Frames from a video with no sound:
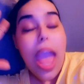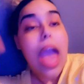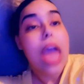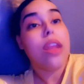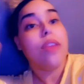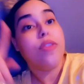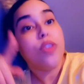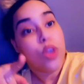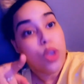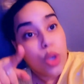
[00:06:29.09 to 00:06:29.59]

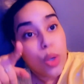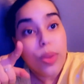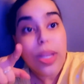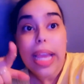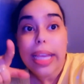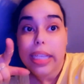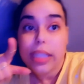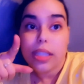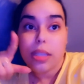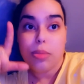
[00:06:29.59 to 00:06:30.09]
And if you don't
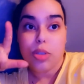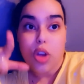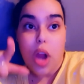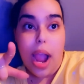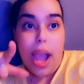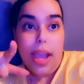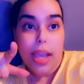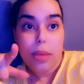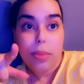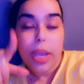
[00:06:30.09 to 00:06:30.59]
like and
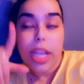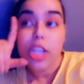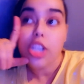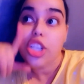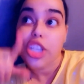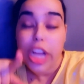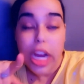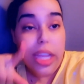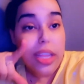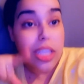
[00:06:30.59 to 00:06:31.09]
subscribe and
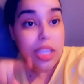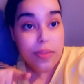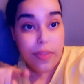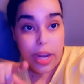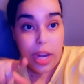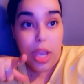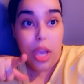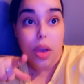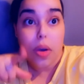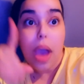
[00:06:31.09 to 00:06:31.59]
share this
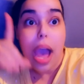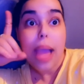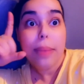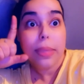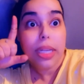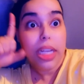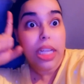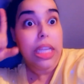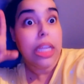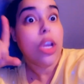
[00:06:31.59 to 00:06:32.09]
video,
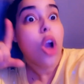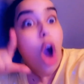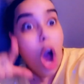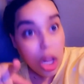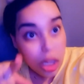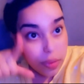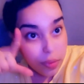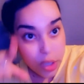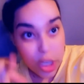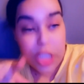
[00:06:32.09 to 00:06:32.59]
I'm gonna eat
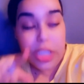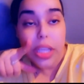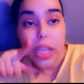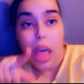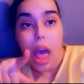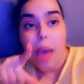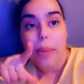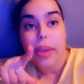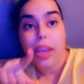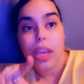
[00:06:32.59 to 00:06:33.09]
all of your
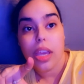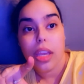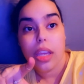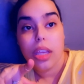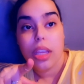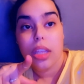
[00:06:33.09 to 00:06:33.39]
salami